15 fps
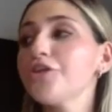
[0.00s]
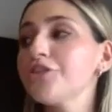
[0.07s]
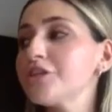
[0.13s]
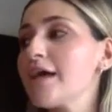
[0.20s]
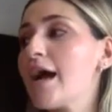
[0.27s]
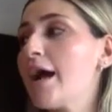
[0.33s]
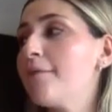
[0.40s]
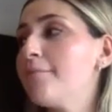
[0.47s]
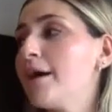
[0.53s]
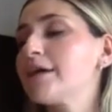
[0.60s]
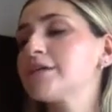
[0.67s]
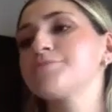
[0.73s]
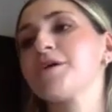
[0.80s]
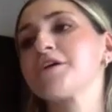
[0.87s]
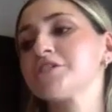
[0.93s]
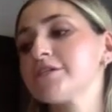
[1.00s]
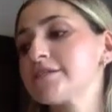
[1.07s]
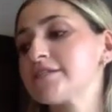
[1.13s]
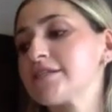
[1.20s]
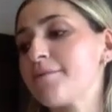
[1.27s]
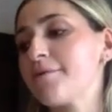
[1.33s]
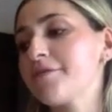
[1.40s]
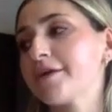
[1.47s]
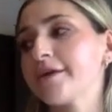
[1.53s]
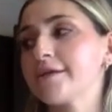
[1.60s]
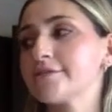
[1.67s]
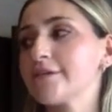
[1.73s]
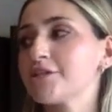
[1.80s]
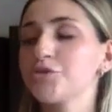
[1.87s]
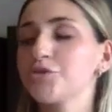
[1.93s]
the time, especially some of the
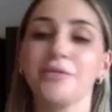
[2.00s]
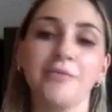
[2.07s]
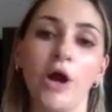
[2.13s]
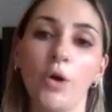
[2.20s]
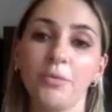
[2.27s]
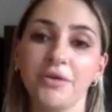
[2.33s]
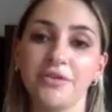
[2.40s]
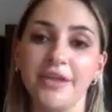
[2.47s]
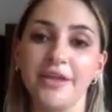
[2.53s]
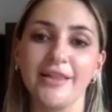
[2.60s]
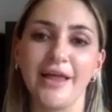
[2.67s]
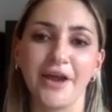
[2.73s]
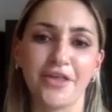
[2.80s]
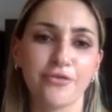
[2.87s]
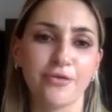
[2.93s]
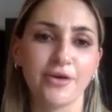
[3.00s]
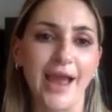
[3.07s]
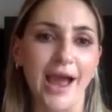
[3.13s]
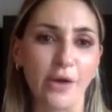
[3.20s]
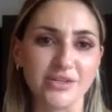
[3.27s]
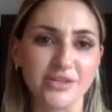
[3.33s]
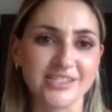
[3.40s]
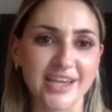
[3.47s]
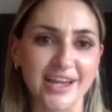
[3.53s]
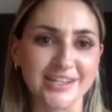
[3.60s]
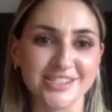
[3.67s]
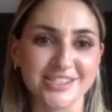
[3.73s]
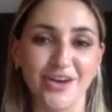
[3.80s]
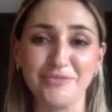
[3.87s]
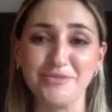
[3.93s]
gigs I do in Melbourne, they're like 3-hour
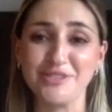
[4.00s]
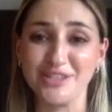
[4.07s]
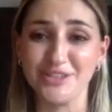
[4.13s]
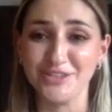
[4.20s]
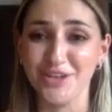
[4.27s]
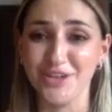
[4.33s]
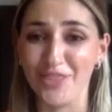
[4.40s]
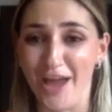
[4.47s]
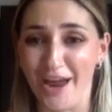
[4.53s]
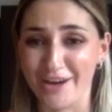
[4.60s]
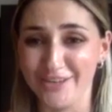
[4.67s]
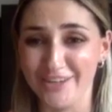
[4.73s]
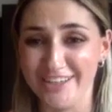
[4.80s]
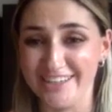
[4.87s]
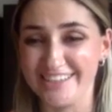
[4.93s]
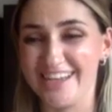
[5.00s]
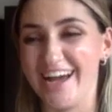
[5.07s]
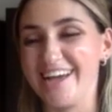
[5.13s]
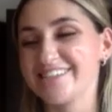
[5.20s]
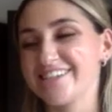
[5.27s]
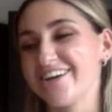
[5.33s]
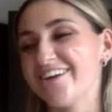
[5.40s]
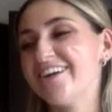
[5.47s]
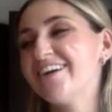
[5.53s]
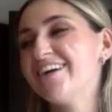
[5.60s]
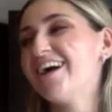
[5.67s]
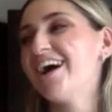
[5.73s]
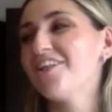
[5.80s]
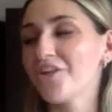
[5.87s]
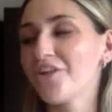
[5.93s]
sets, so I'm still not that good at guitar. So
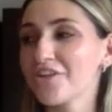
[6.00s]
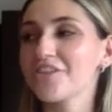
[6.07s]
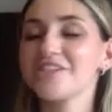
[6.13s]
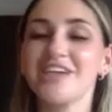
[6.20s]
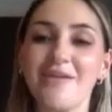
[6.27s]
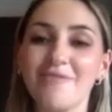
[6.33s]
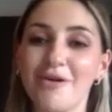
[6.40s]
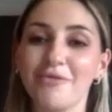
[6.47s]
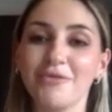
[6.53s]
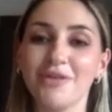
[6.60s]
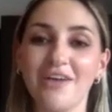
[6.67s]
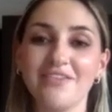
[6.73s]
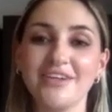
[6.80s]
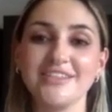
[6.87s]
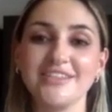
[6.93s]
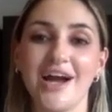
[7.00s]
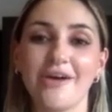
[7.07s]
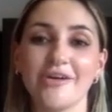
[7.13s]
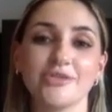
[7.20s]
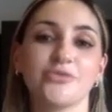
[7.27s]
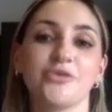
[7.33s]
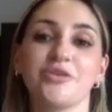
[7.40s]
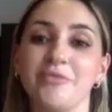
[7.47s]
a lot of the time I will have a guitarist with